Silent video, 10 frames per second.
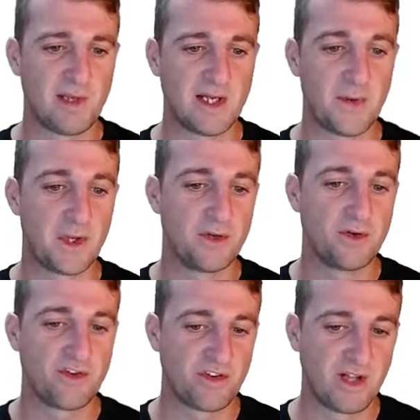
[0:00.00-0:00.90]
down and
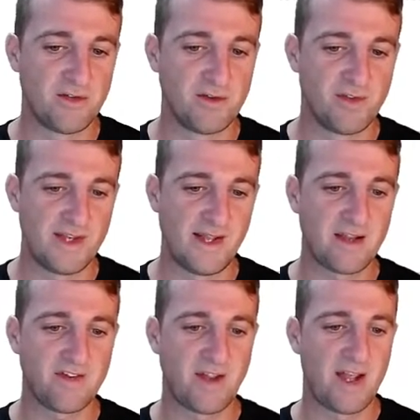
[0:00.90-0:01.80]
lose this level, the
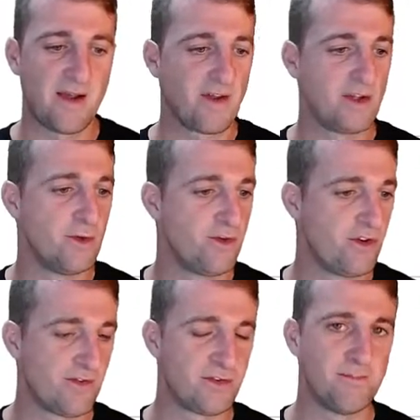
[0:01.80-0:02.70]
next area you should
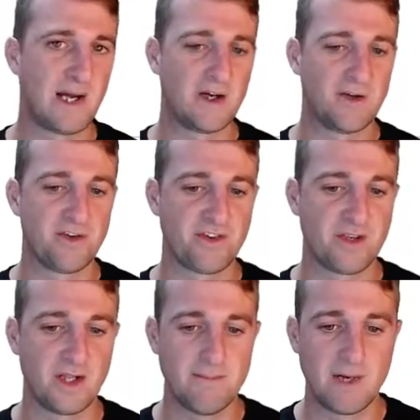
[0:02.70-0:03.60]
have some buy orders
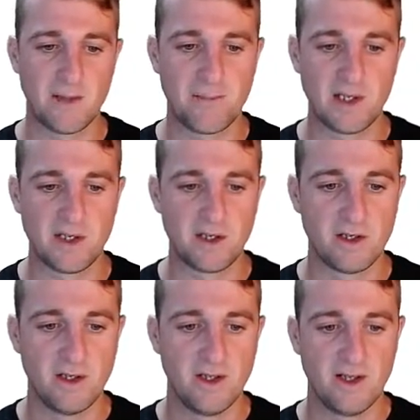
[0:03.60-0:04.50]
in my opinion,
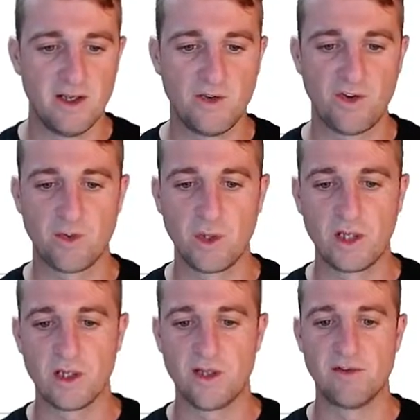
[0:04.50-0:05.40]
is this
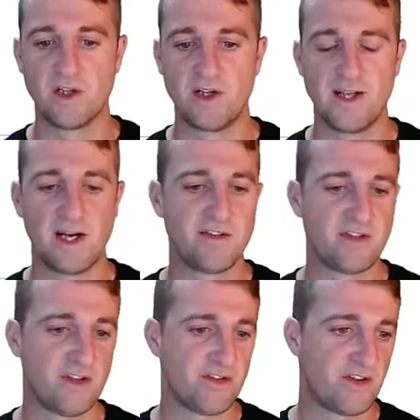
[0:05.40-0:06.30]
weekly level at
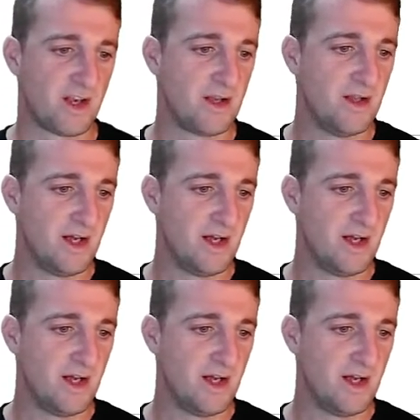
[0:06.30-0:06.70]
19 cent.